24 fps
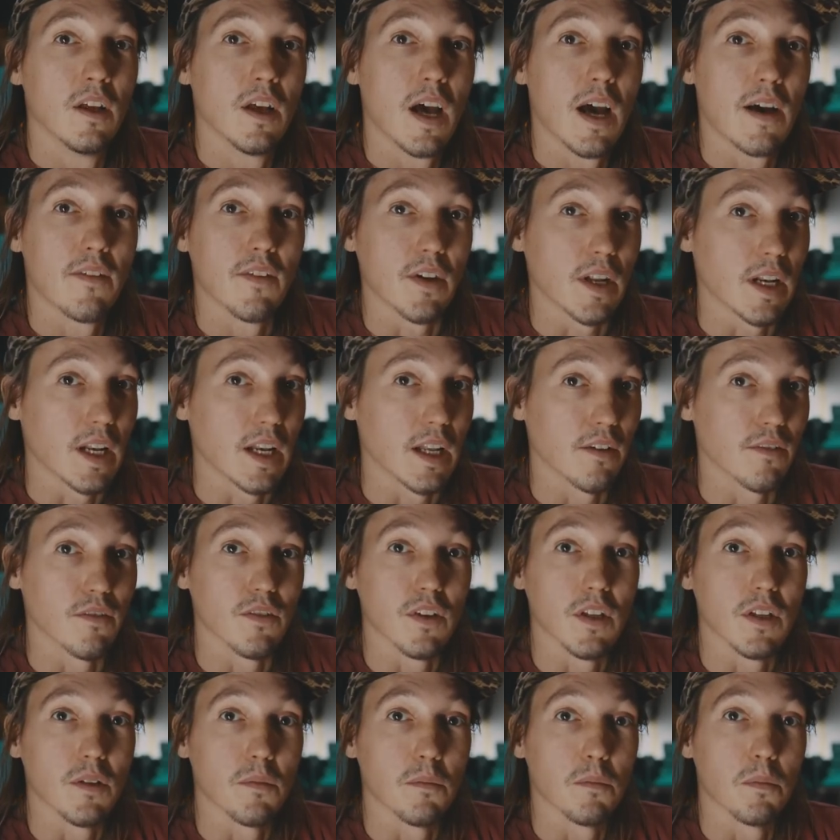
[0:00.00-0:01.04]
having
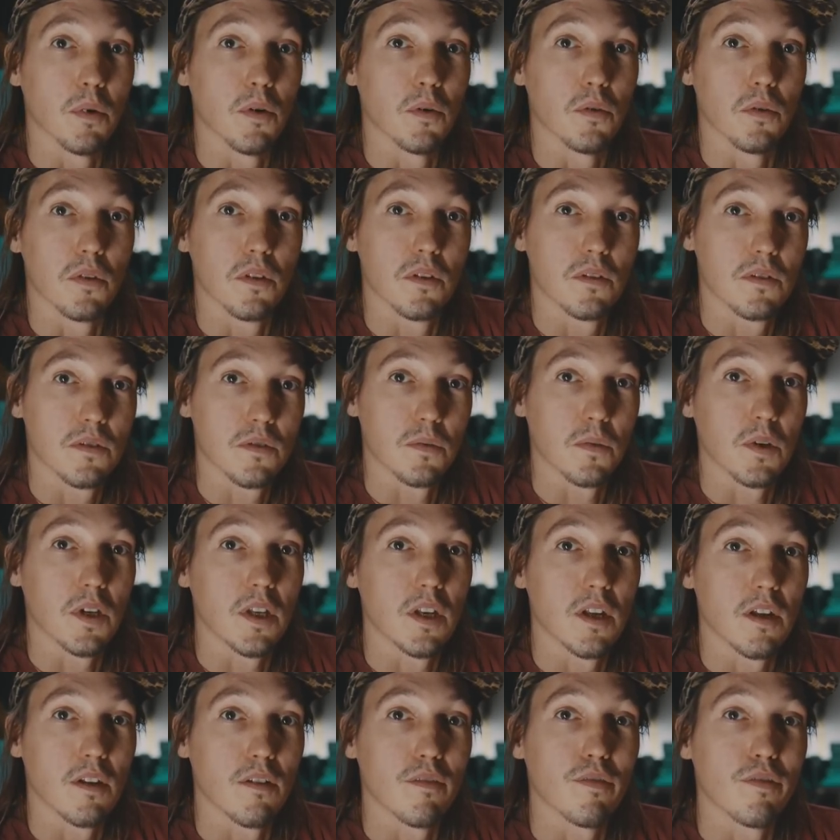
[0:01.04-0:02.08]
lived in both
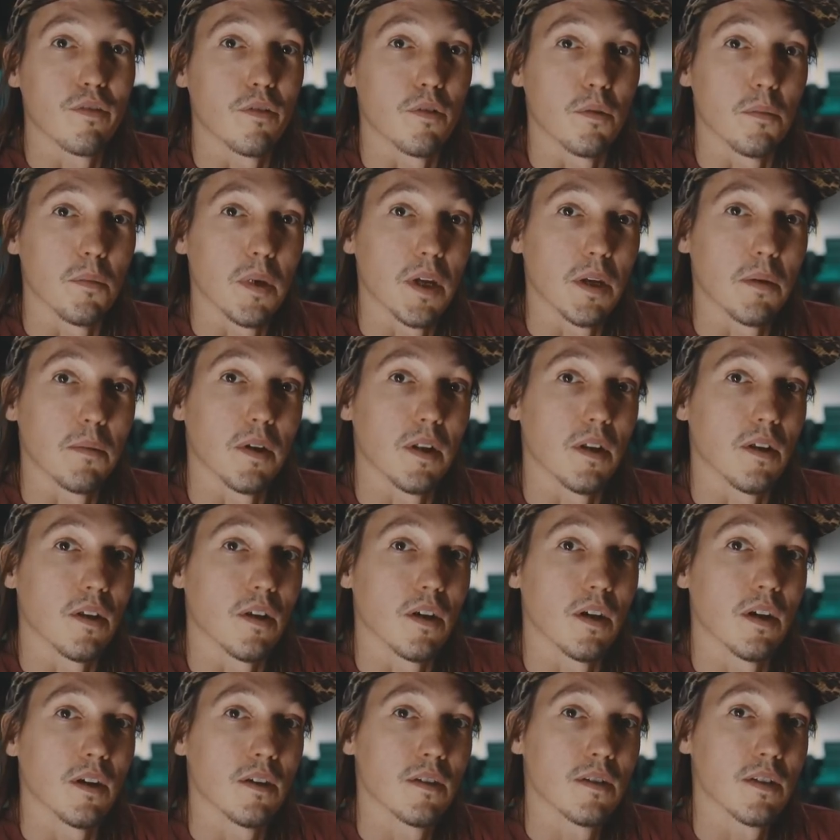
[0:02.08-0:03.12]
Sweden for many, many
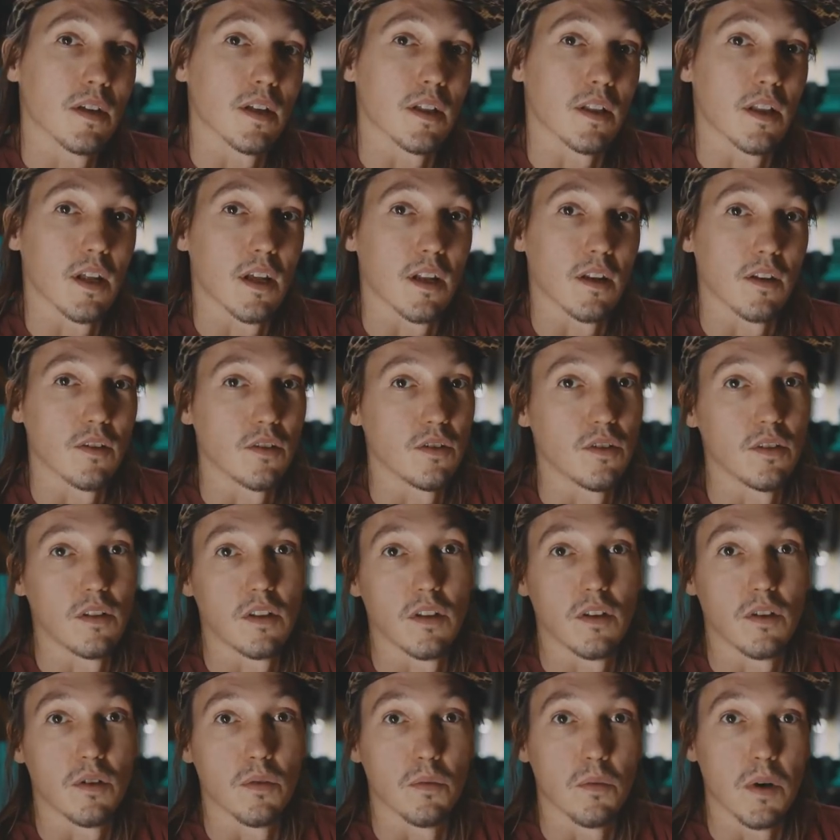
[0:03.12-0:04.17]
years, and then
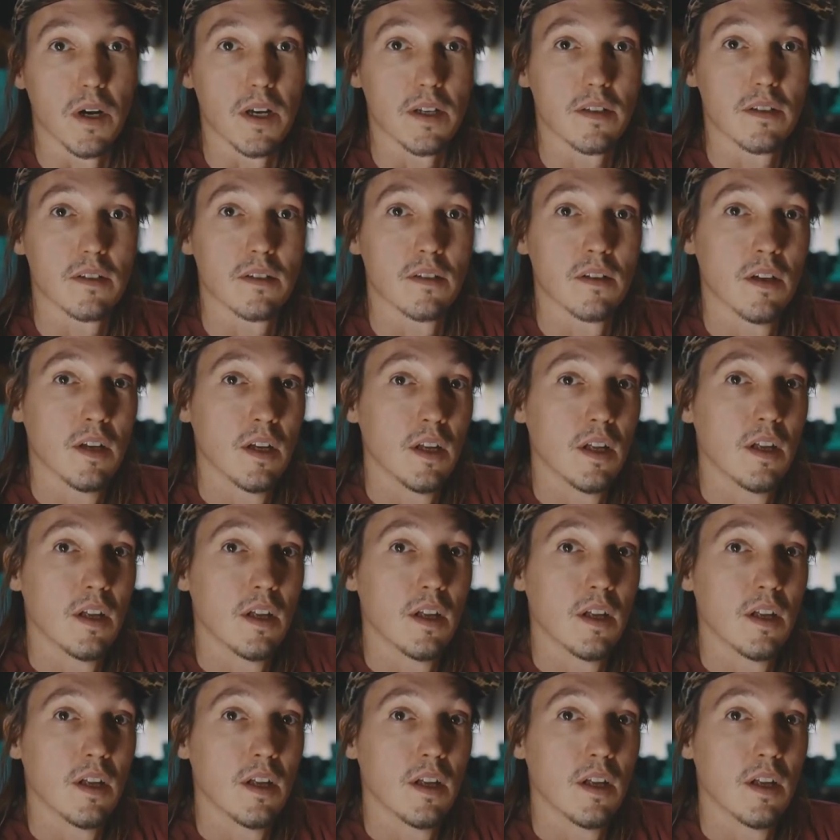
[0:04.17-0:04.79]
the US,